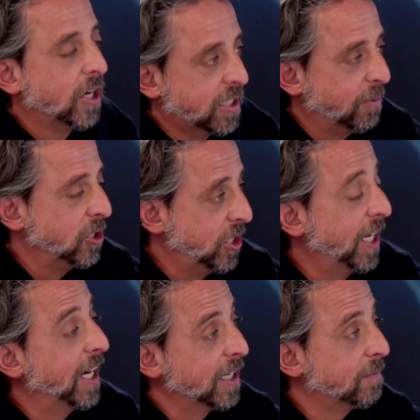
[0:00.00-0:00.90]
about
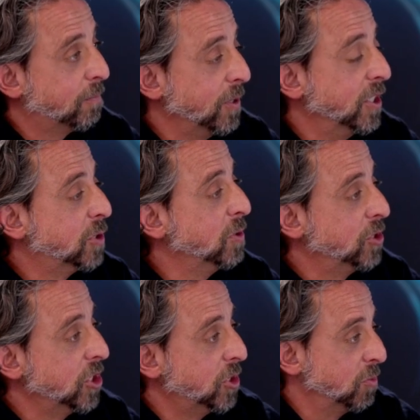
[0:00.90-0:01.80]
genetic
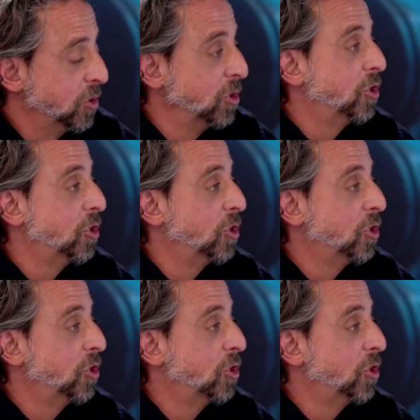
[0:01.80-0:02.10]
predisposition was a